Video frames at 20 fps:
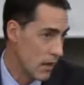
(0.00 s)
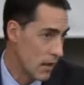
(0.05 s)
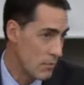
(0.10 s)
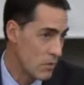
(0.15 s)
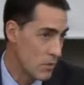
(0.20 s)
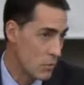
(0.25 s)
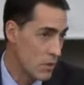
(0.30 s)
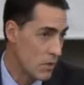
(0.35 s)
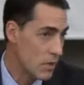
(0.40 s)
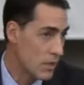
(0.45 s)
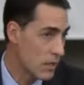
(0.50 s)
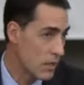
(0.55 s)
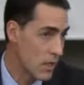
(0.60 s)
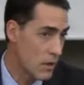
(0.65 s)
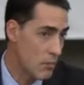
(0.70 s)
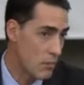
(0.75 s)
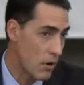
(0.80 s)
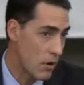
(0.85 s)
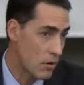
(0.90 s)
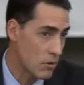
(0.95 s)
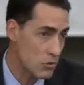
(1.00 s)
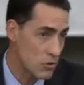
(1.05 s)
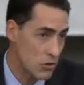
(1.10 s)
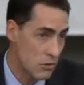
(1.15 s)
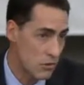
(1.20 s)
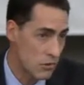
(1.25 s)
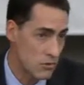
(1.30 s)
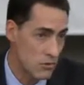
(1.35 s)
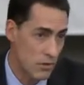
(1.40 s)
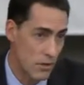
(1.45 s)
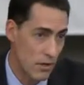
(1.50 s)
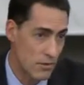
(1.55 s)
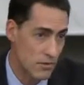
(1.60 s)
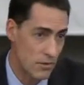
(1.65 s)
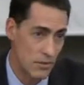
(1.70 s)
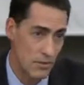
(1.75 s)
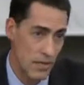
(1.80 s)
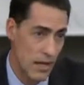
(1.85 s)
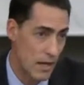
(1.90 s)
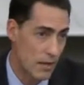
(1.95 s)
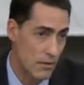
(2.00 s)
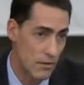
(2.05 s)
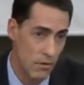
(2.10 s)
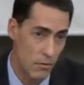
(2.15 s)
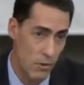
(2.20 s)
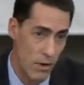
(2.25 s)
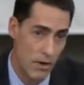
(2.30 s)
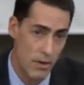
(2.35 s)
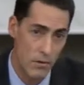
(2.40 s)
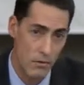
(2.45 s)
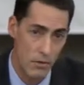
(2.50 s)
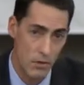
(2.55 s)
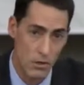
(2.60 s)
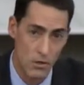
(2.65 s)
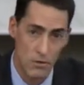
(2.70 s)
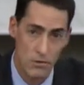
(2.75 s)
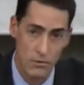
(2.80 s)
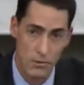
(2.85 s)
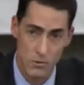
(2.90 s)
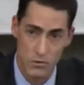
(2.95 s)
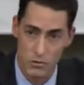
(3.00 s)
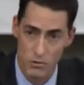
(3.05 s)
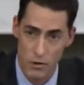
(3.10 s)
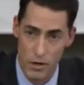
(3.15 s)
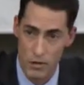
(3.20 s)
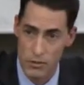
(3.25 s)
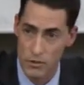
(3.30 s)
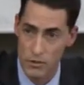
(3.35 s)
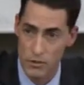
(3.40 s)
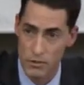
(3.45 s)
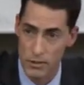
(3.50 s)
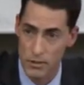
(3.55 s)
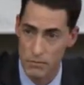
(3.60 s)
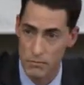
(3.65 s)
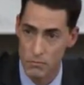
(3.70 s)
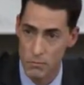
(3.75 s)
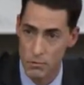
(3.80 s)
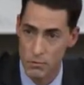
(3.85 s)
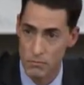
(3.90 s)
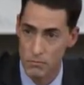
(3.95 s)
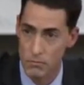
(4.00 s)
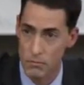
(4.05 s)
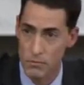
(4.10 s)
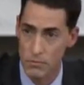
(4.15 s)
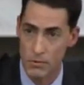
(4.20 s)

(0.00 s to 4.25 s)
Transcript: I mean, we can keep our insurance laws exactly the way they were currently structured, and we'll,